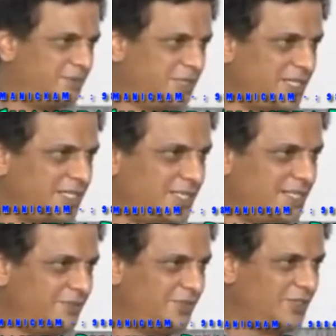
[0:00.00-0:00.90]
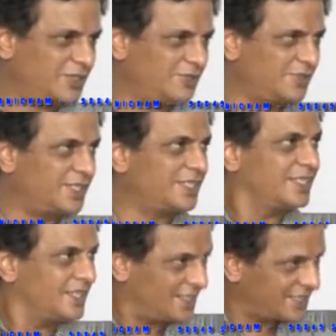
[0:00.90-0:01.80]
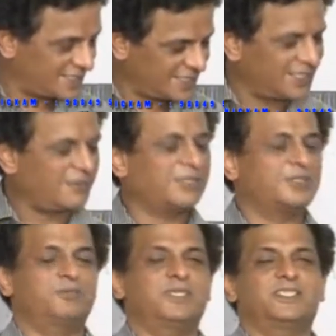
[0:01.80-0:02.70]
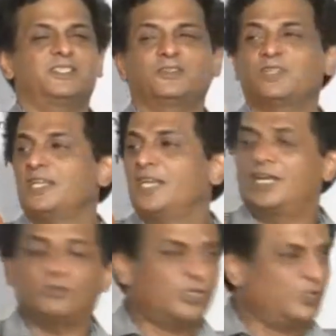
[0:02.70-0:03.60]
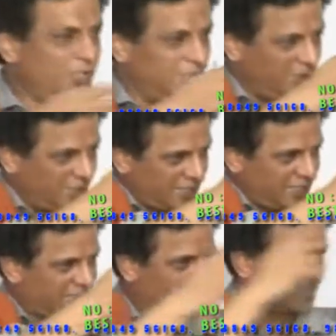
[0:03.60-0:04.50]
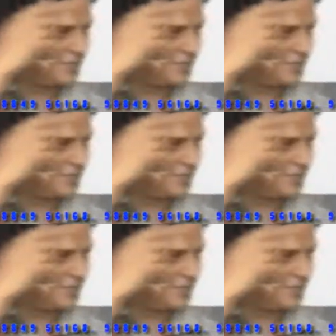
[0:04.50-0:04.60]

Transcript: Able to understand the philosophy? Yes, sir. Thank you. Please sit down. And what you are able to understand?